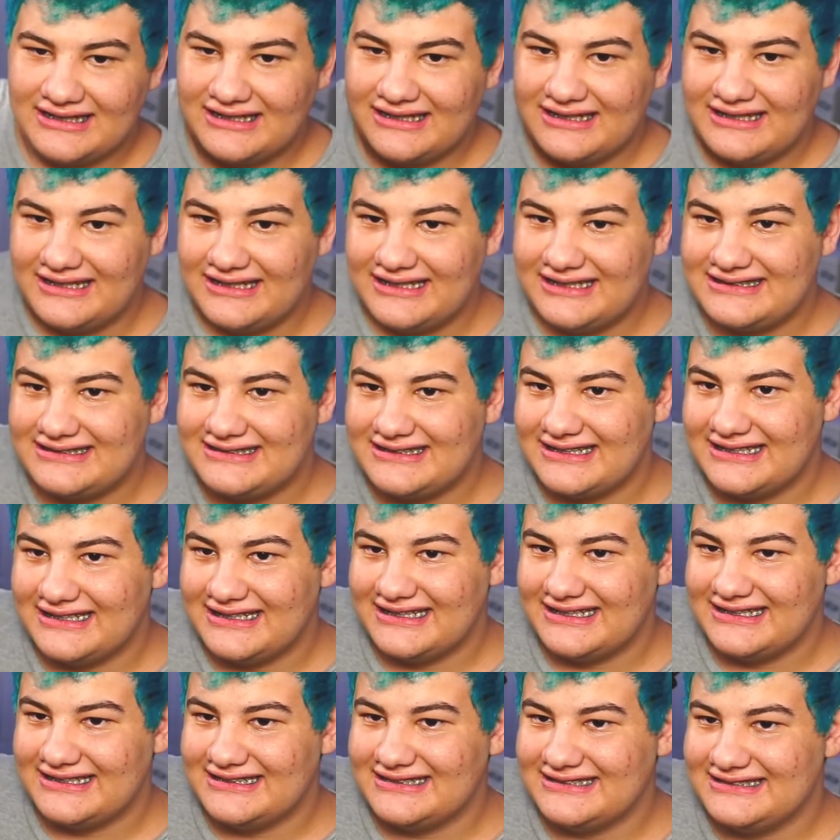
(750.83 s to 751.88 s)
This
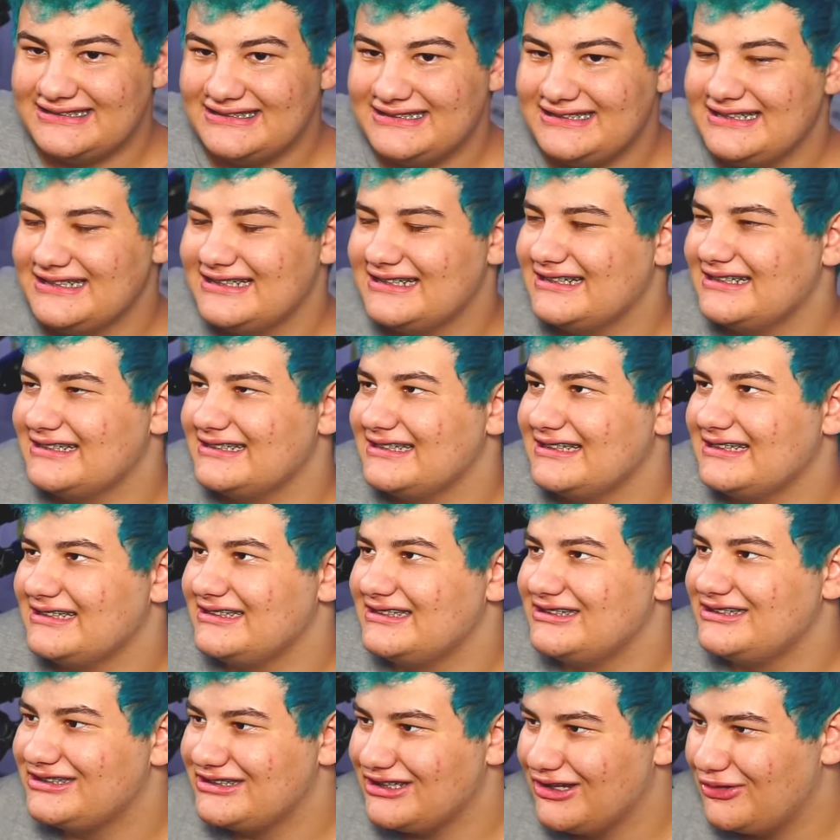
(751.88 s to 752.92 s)
is the
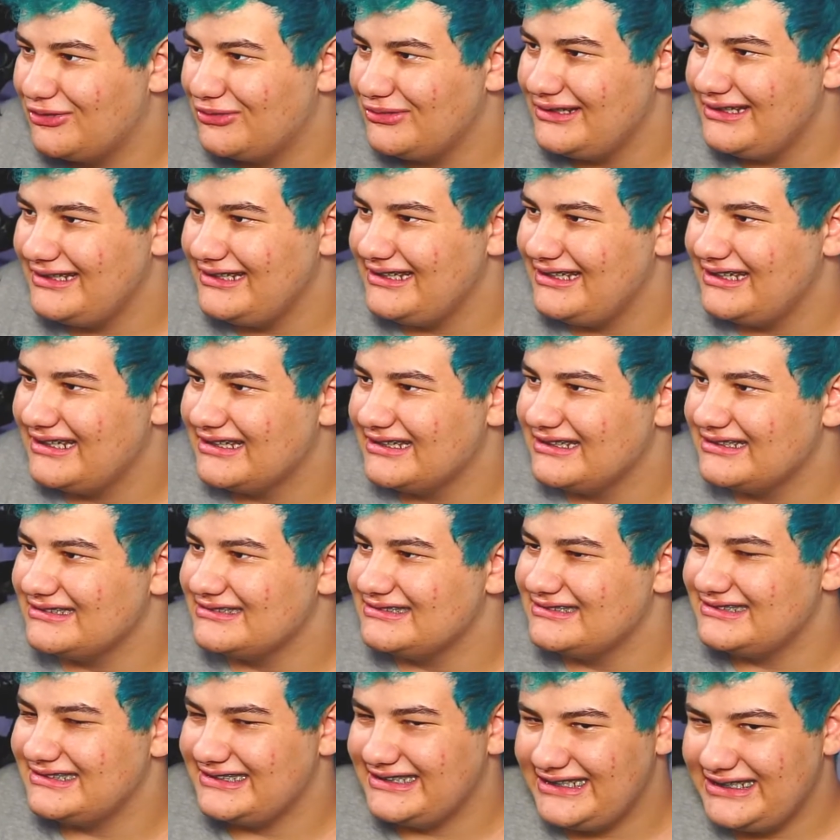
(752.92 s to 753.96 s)
Sony
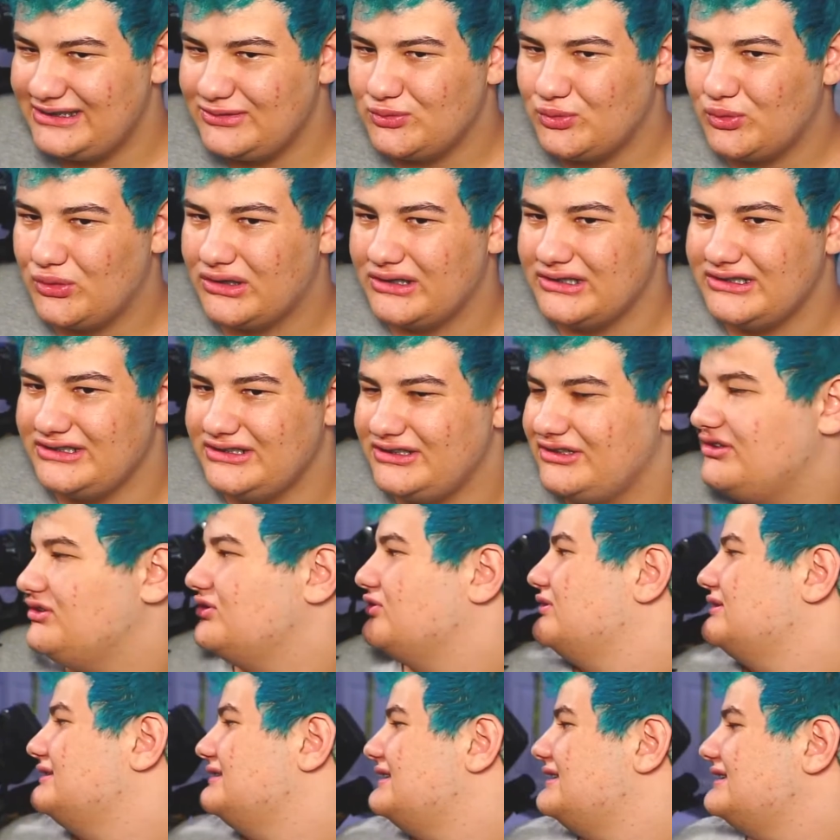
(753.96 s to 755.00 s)
Z1U.
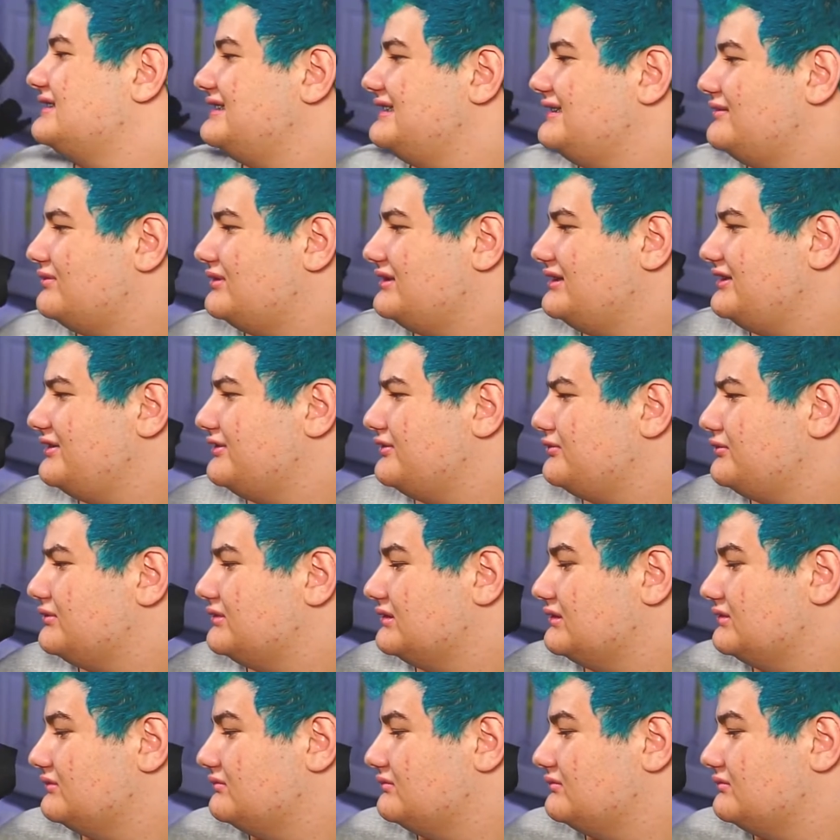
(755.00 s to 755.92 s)
Is it the Z1U?